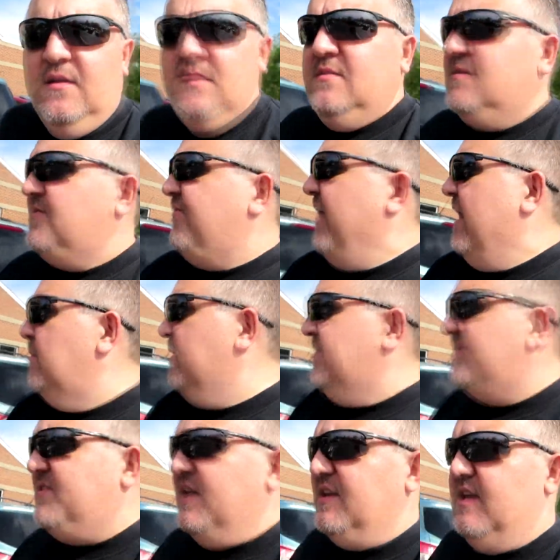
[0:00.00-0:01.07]
It's Family
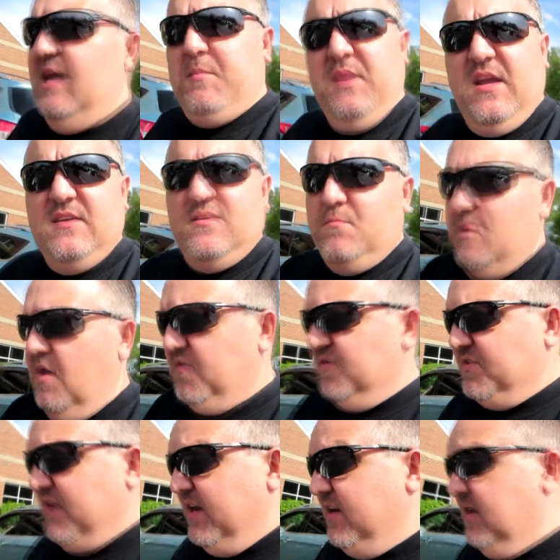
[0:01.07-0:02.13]
Sunday because of
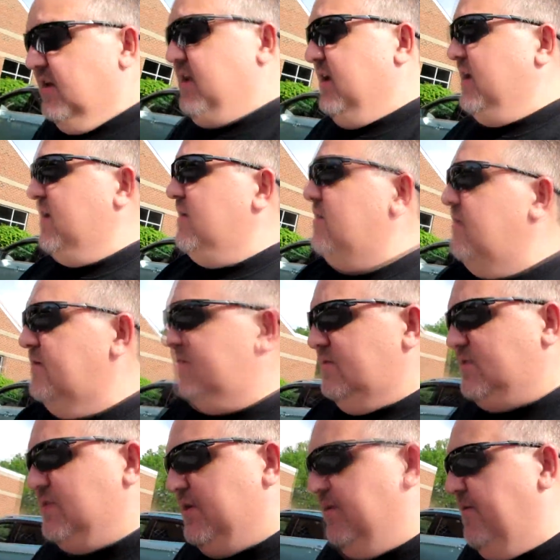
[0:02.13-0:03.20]
Mother's Day today.
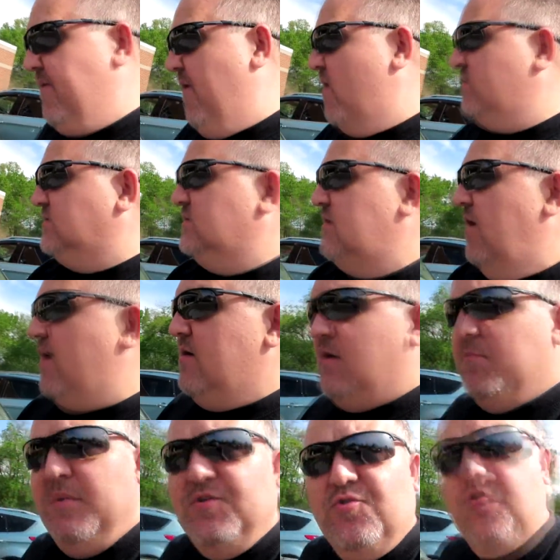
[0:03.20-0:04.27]
So
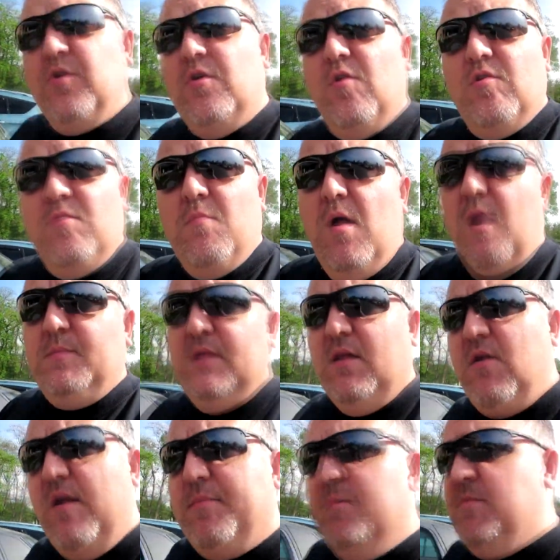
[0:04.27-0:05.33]
be sure to call your mom, tell
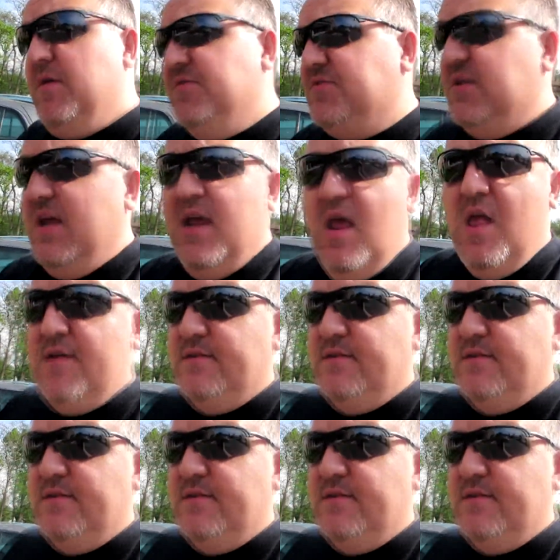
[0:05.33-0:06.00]
her Happy Mother's Day.